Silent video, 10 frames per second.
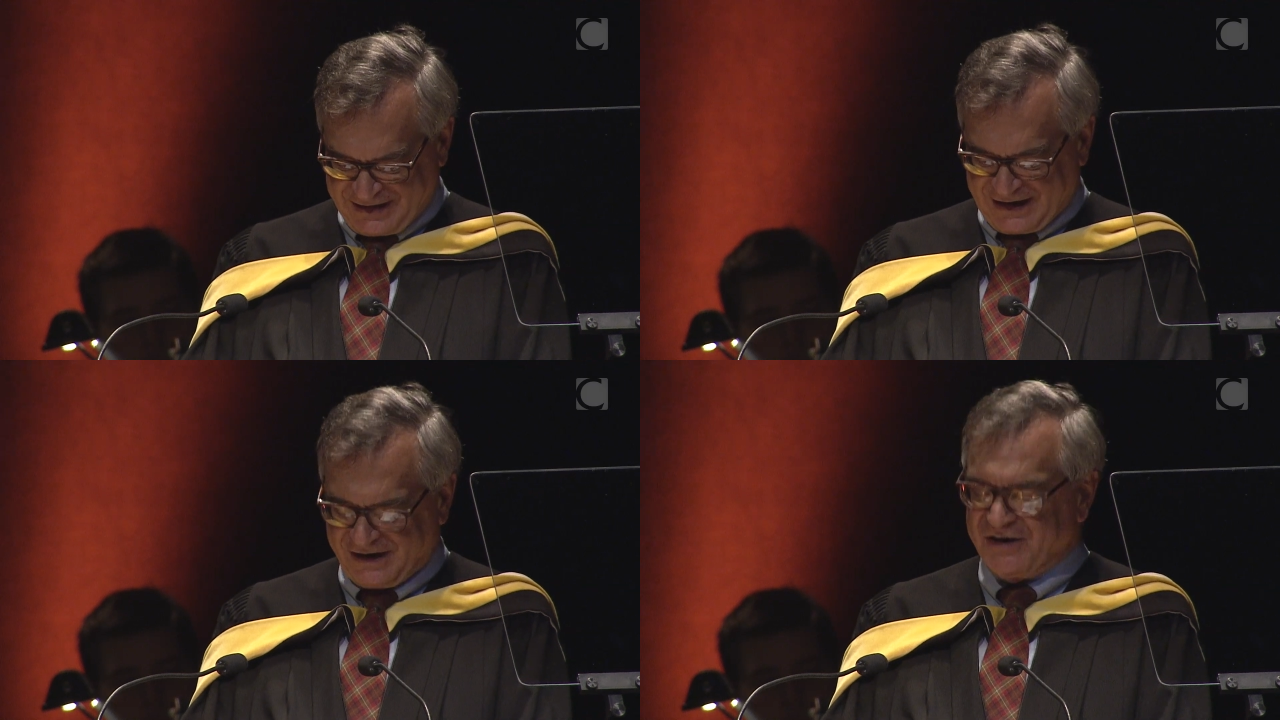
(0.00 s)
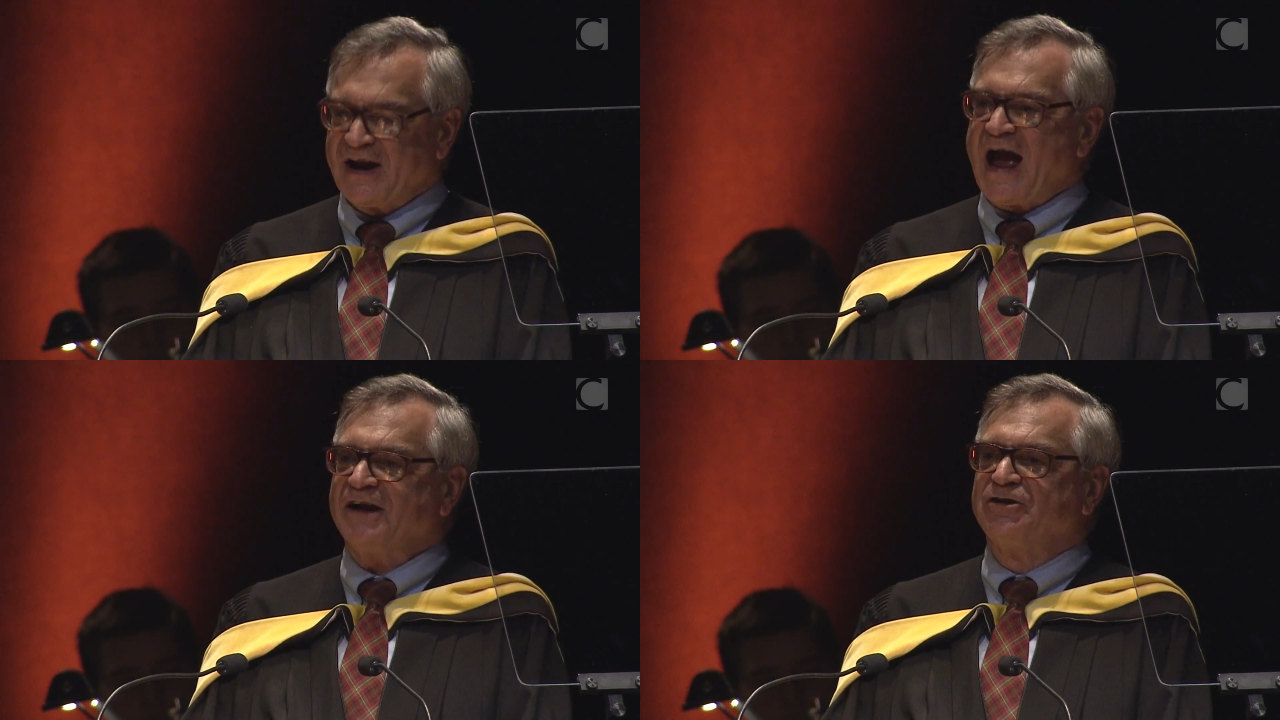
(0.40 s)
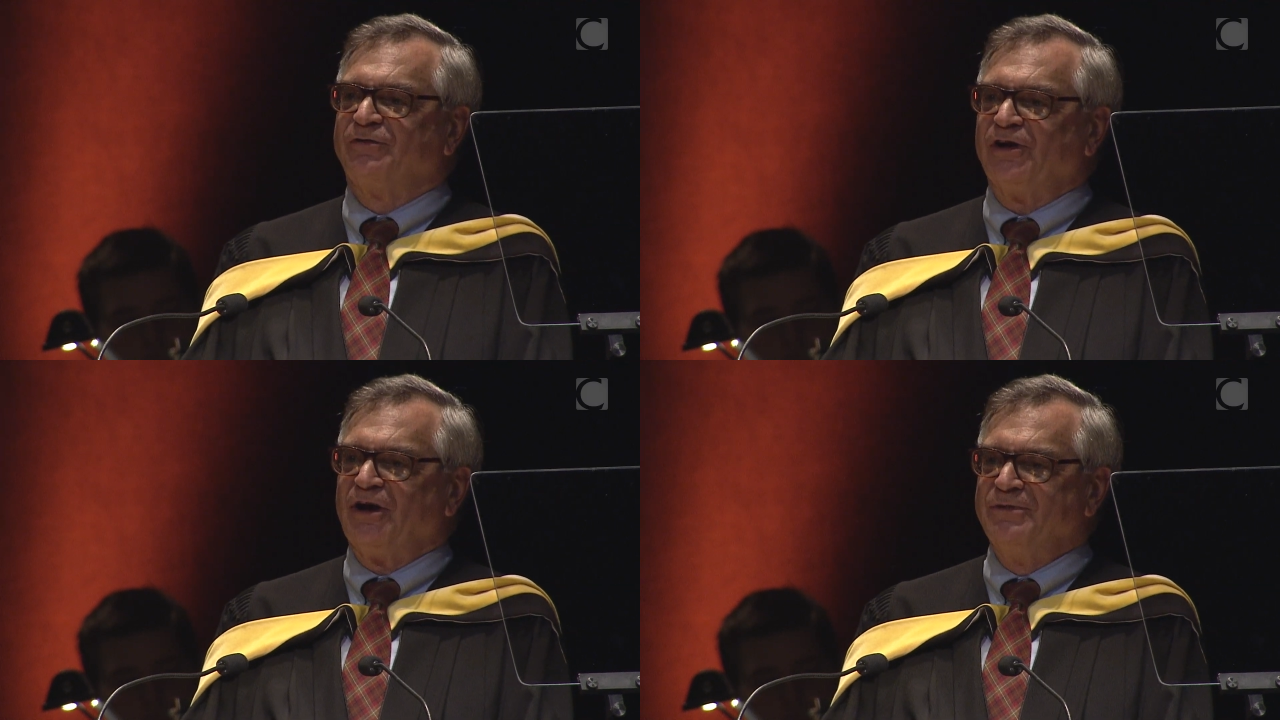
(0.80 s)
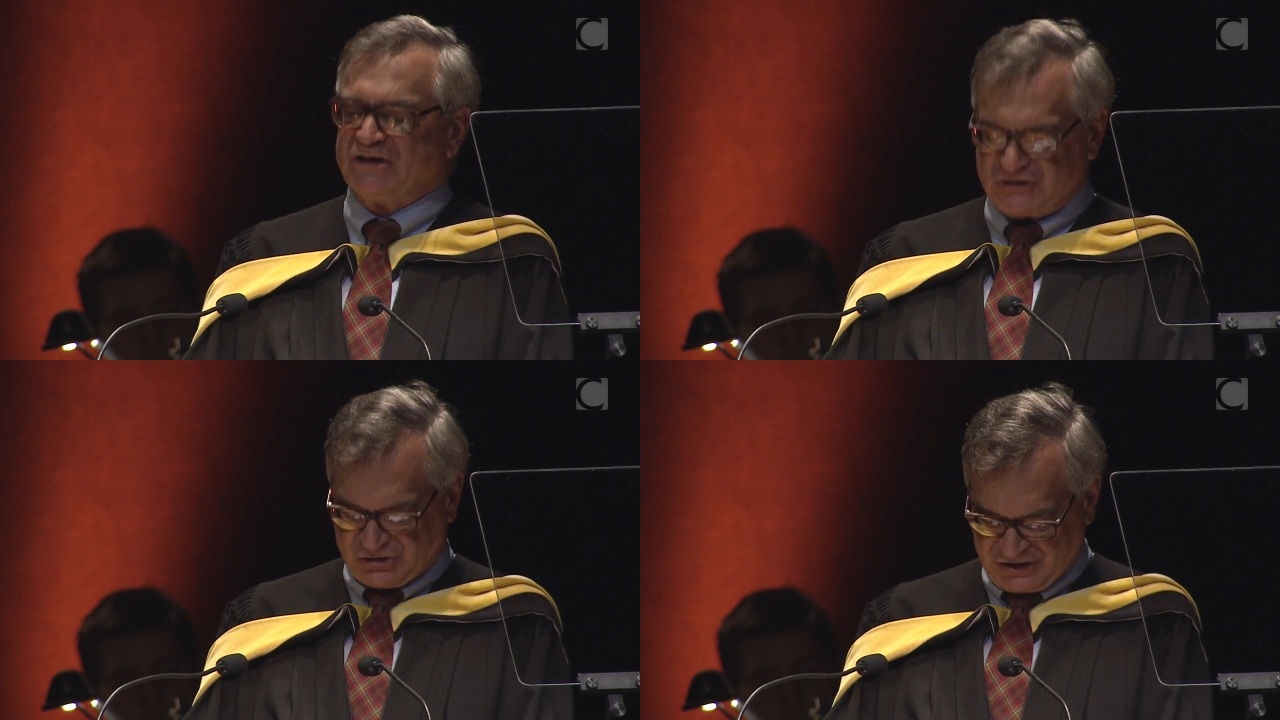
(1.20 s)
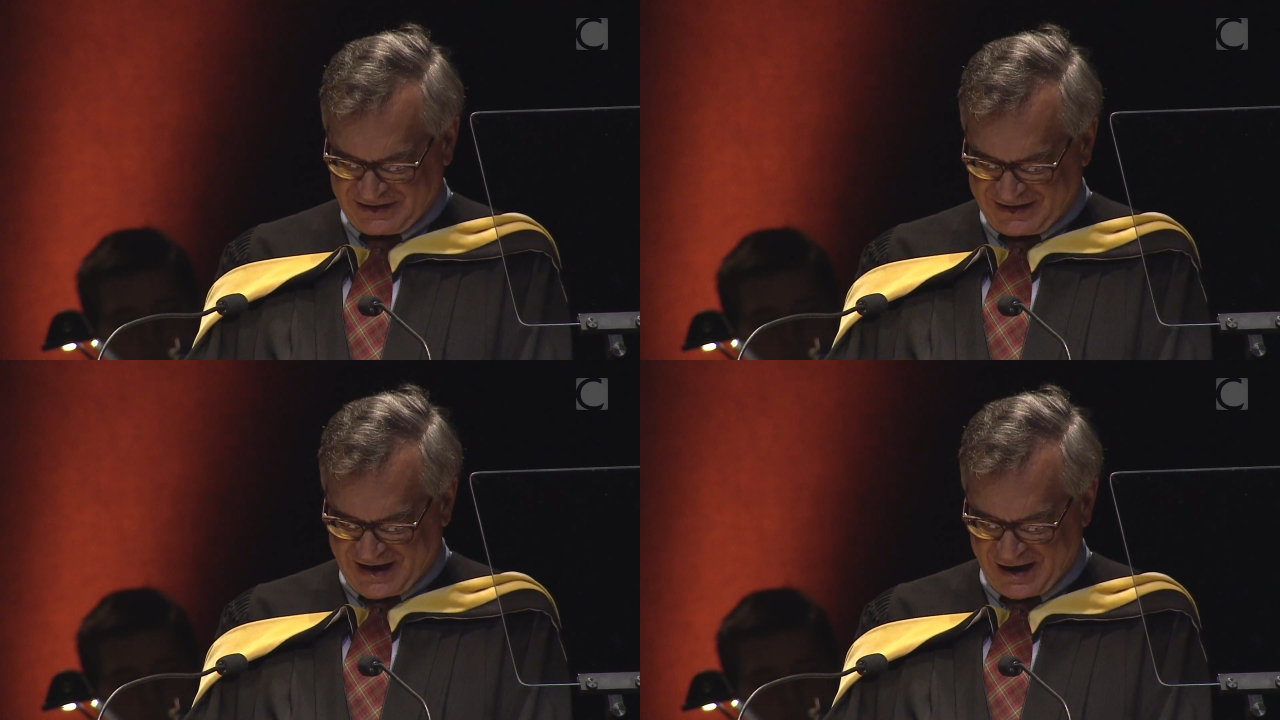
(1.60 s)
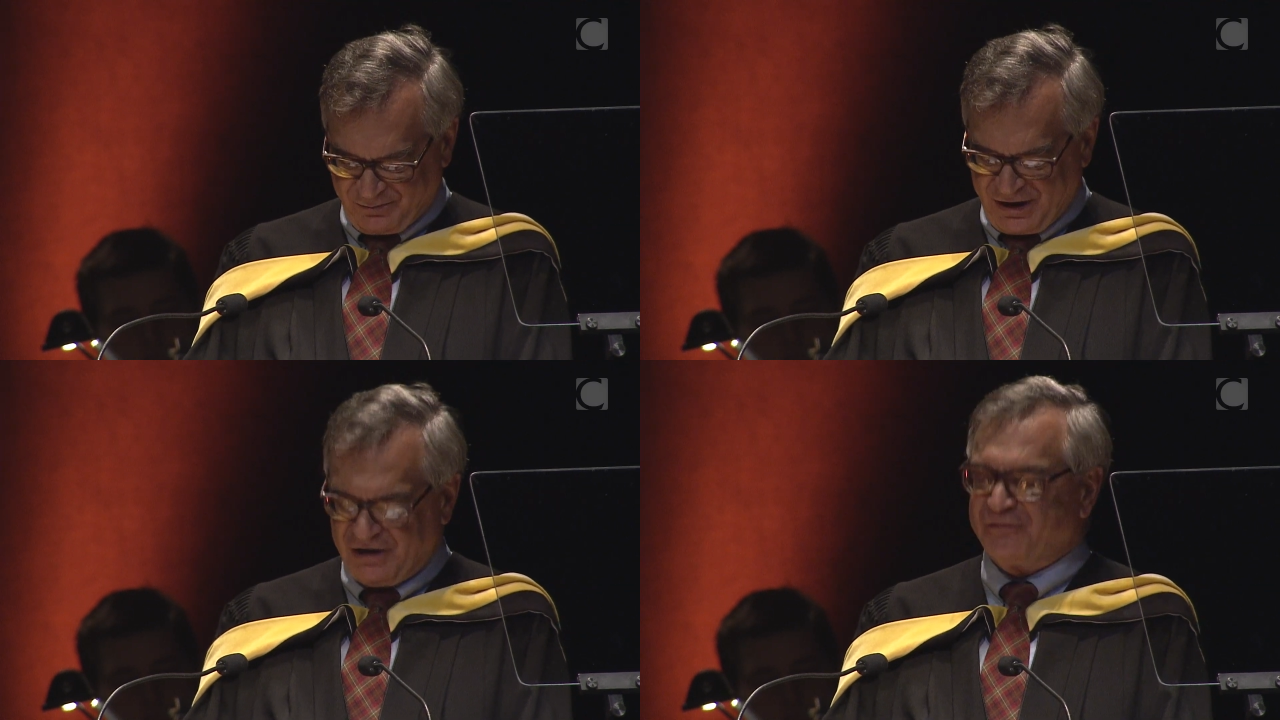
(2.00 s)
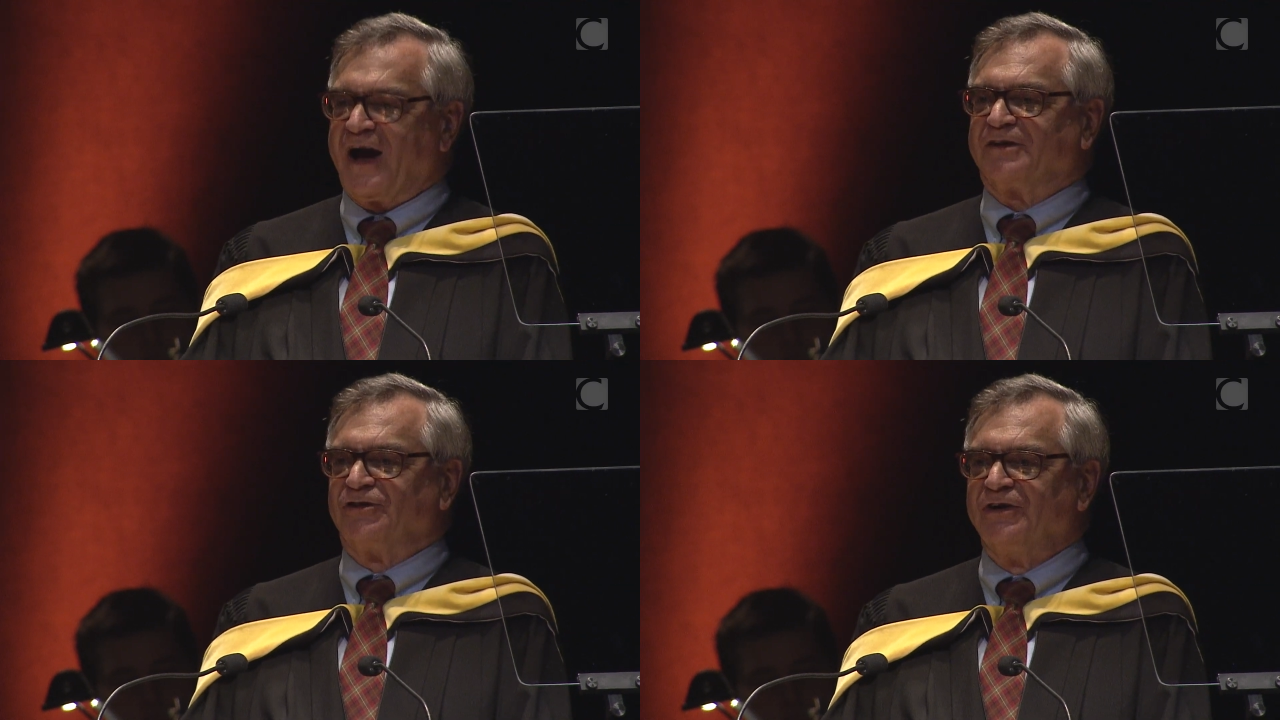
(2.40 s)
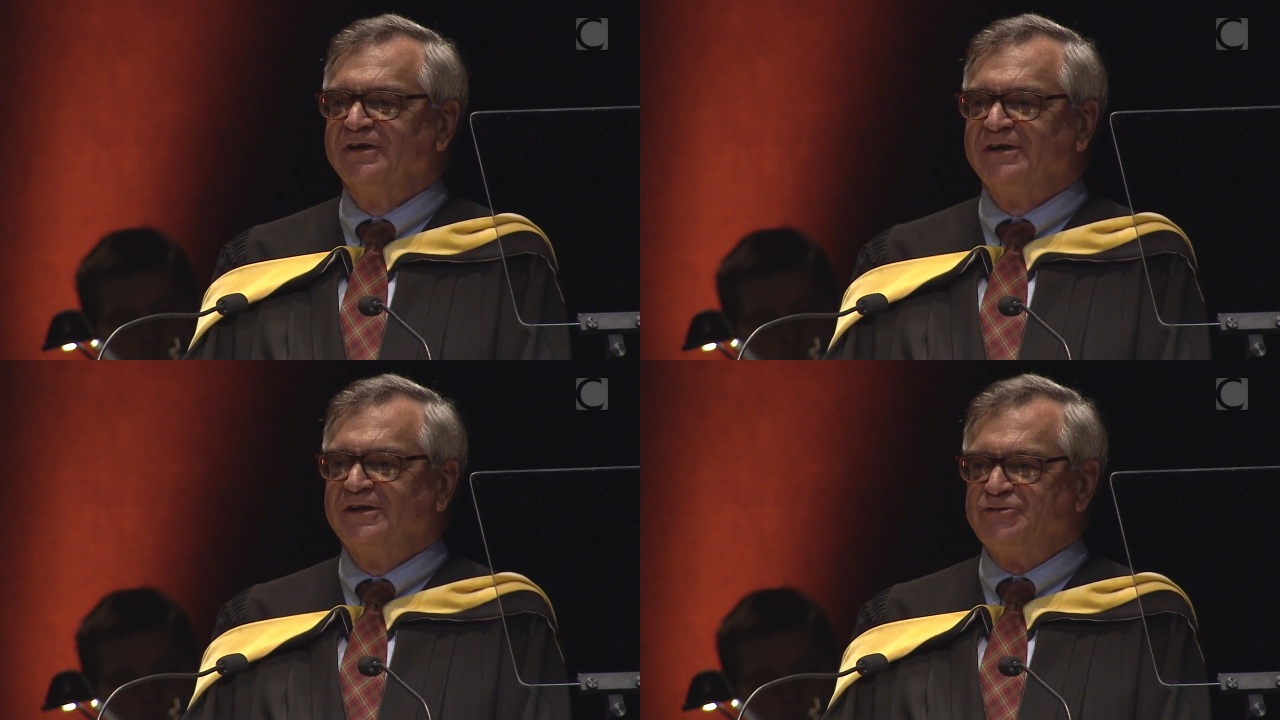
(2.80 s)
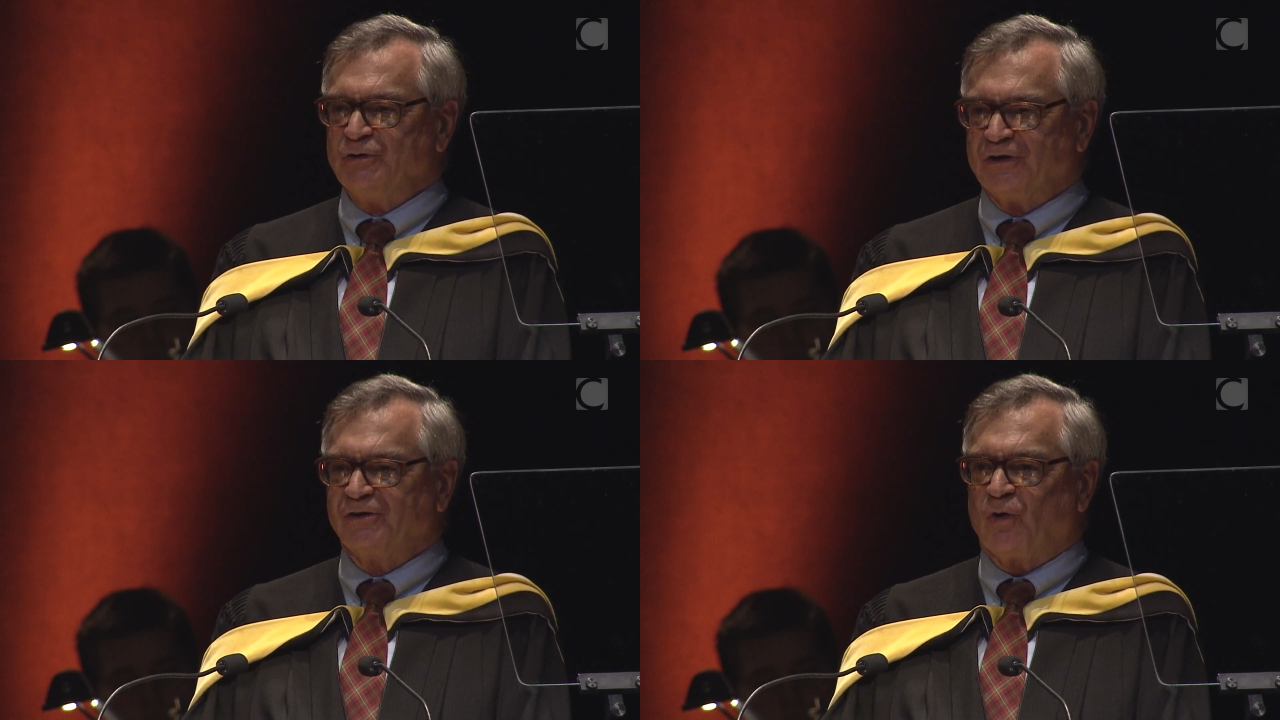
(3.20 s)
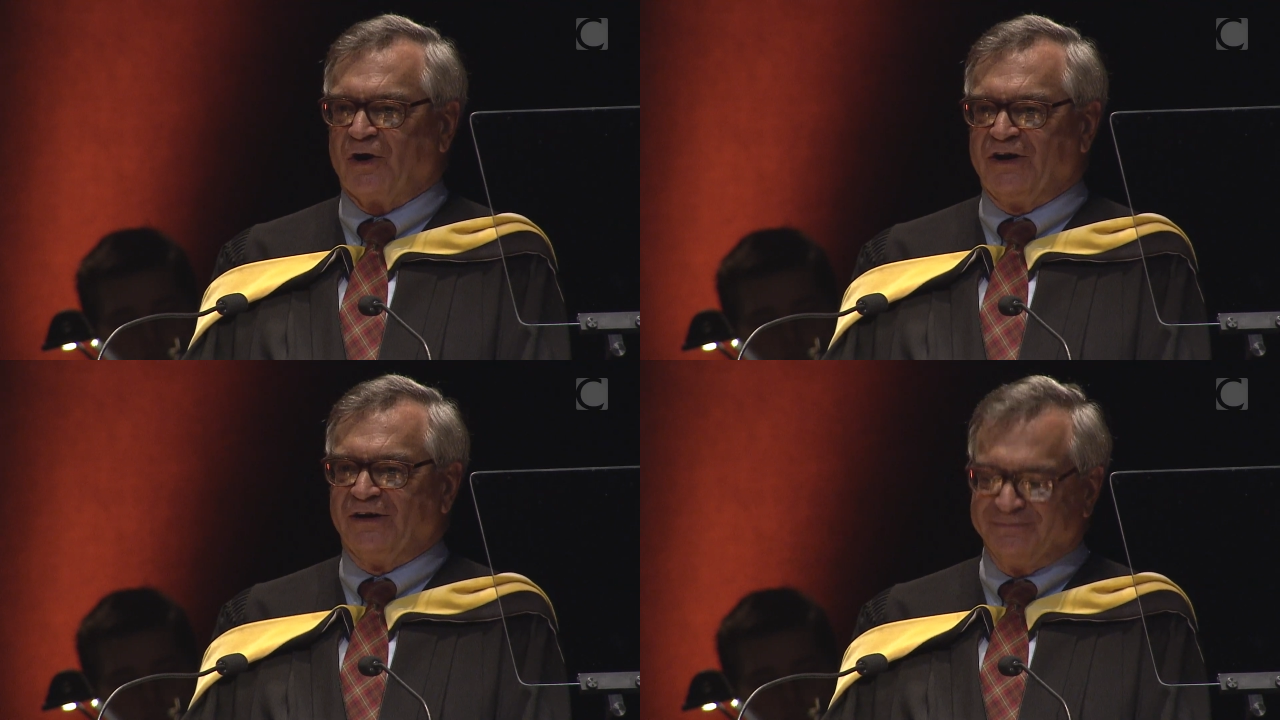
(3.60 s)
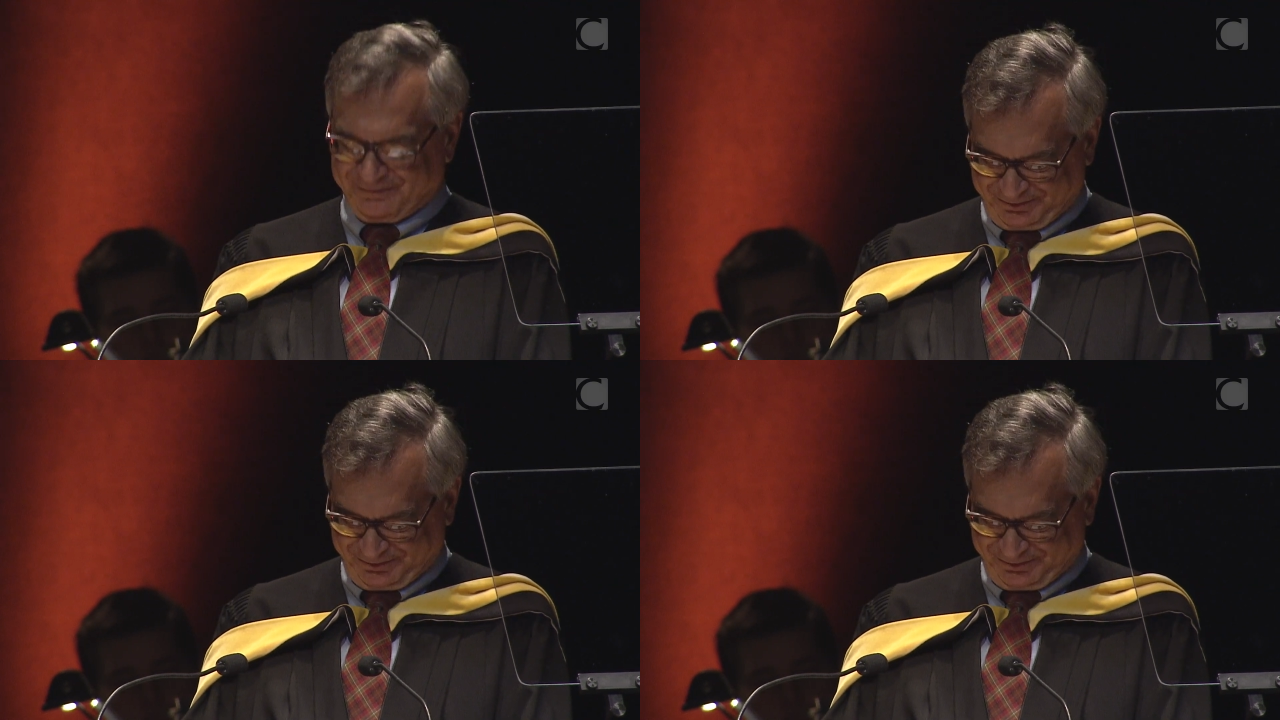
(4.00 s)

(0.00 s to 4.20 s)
and an active alumnus and benefactor to Concordia.